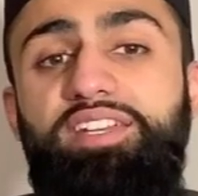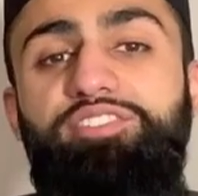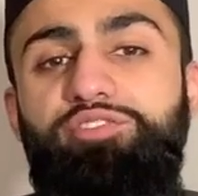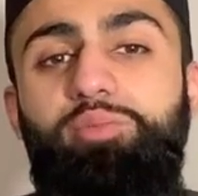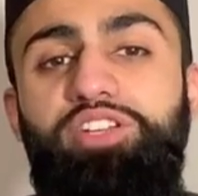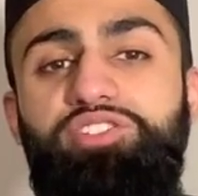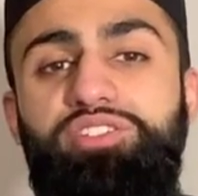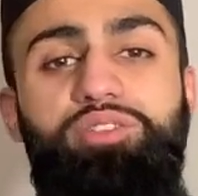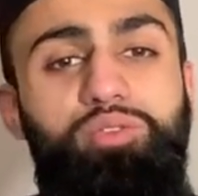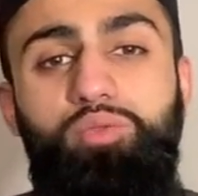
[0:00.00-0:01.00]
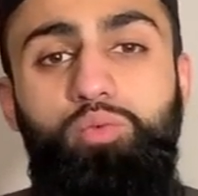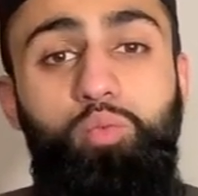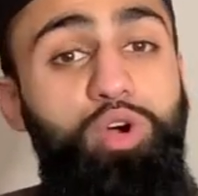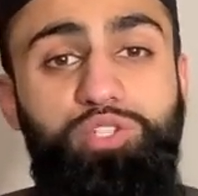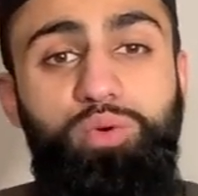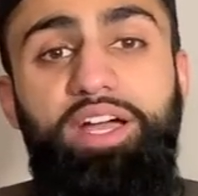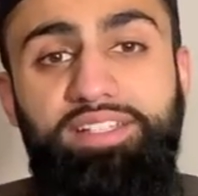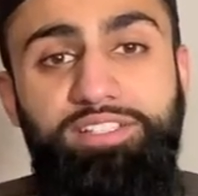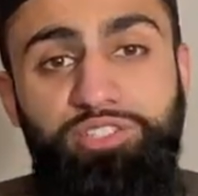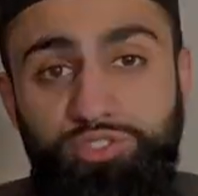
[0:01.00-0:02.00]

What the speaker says: information? What do I need to